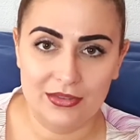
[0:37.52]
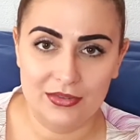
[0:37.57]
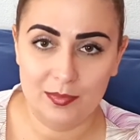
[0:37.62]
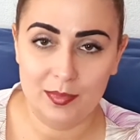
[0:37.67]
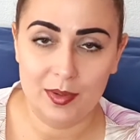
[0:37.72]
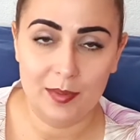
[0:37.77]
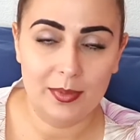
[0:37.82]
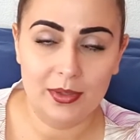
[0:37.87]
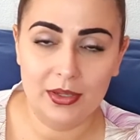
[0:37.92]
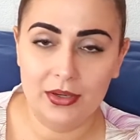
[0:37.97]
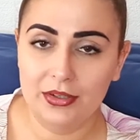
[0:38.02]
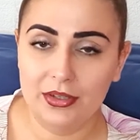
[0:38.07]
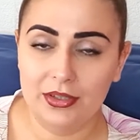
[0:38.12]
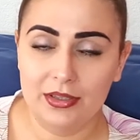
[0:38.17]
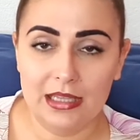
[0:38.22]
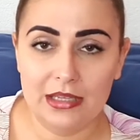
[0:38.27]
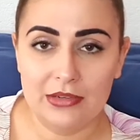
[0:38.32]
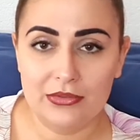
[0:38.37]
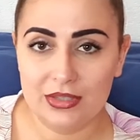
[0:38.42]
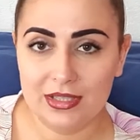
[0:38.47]
People are not
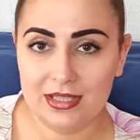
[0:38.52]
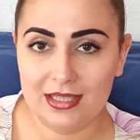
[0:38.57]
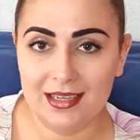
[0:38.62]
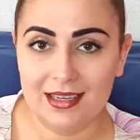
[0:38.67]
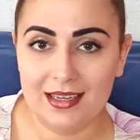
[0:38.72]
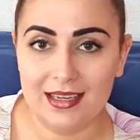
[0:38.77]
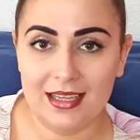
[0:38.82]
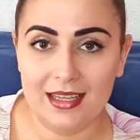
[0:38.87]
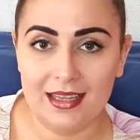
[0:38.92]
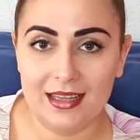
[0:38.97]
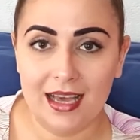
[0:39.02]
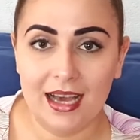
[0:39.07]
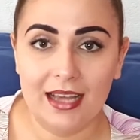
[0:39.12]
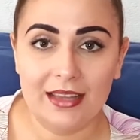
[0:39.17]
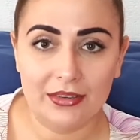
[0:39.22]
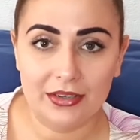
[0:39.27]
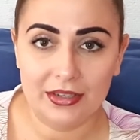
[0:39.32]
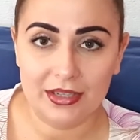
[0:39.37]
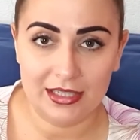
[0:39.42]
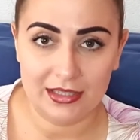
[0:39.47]
interested in
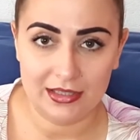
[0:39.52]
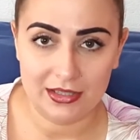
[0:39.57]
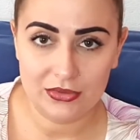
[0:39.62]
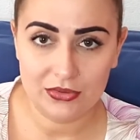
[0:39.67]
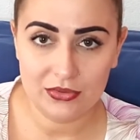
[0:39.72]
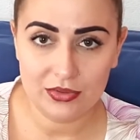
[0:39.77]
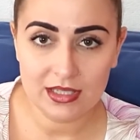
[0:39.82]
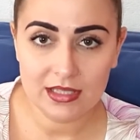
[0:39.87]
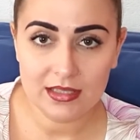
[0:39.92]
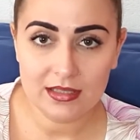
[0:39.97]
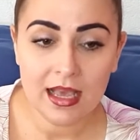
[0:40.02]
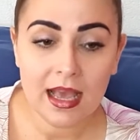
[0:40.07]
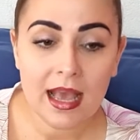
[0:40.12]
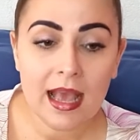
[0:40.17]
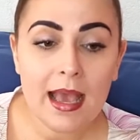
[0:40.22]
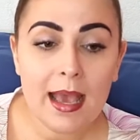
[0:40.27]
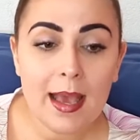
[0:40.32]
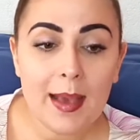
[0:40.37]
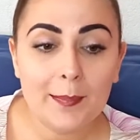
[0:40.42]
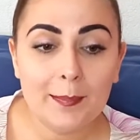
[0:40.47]
other industries,
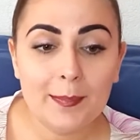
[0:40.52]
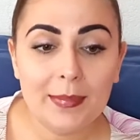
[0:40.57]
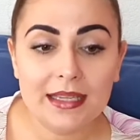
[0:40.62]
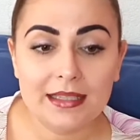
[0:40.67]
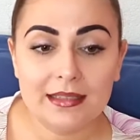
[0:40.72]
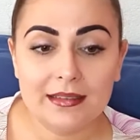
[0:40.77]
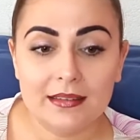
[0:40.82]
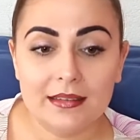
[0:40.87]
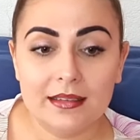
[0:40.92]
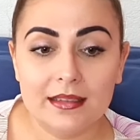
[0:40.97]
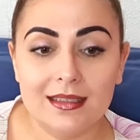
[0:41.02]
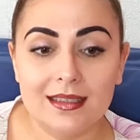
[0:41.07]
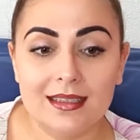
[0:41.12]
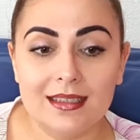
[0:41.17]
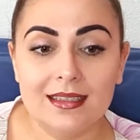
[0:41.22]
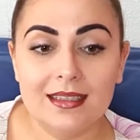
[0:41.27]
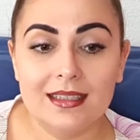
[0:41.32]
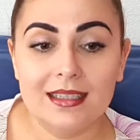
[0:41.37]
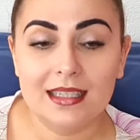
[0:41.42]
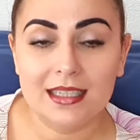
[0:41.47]
but
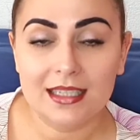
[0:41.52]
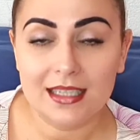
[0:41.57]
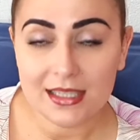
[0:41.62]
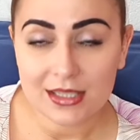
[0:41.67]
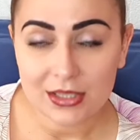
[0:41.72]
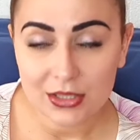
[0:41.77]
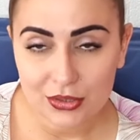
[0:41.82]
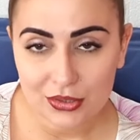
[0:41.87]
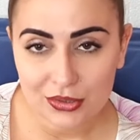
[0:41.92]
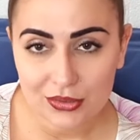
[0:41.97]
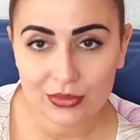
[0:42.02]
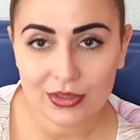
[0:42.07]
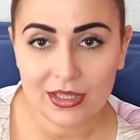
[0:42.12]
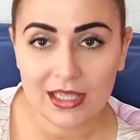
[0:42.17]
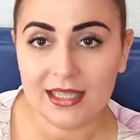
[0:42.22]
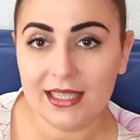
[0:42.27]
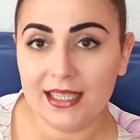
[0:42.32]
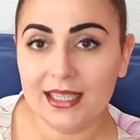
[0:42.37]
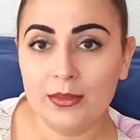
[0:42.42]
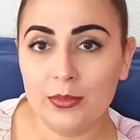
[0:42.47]
it is true that
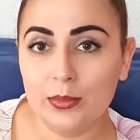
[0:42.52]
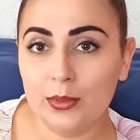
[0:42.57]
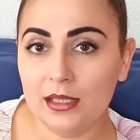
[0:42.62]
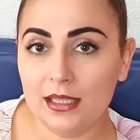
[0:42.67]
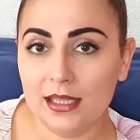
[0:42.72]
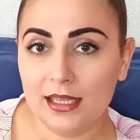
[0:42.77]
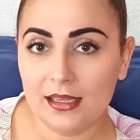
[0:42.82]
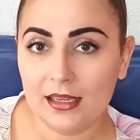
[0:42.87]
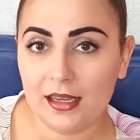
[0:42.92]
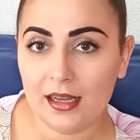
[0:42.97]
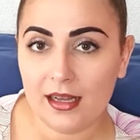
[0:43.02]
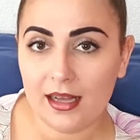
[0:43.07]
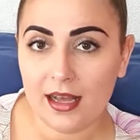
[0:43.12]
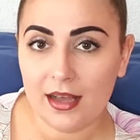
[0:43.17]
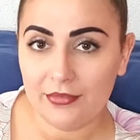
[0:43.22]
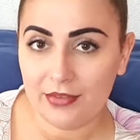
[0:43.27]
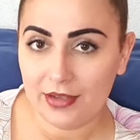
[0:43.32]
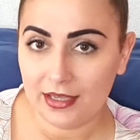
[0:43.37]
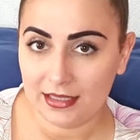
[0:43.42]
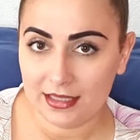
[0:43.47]
it will
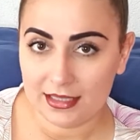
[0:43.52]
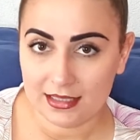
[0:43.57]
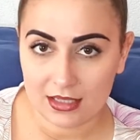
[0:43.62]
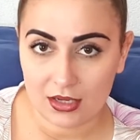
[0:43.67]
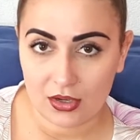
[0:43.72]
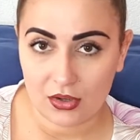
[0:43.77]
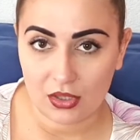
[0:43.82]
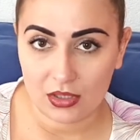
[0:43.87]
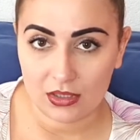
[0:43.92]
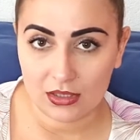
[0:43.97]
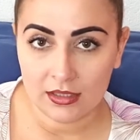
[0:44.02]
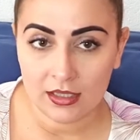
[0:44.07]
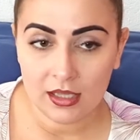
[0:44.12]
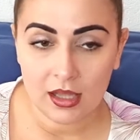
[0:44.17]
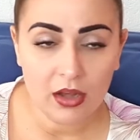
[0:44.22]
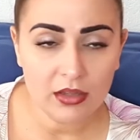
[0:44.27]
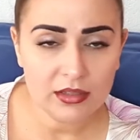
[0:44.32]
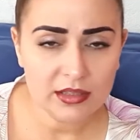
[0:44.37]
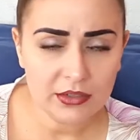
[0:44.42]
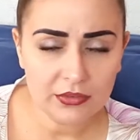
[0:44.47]
affect us all
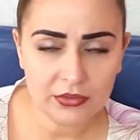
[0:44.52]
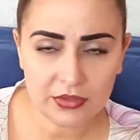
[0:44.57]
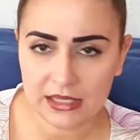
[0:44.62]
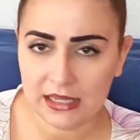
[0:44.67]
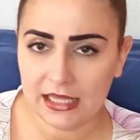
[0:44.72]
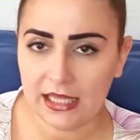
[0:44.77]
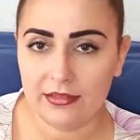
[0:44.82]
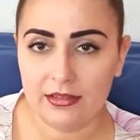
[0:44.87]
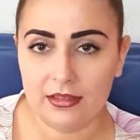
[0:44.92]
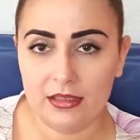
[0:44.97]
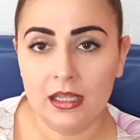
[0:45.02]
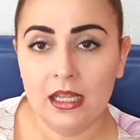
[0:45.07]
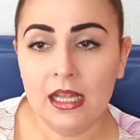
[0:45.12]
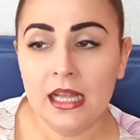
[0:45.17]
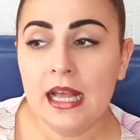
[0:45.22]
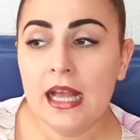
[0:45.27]
on different level.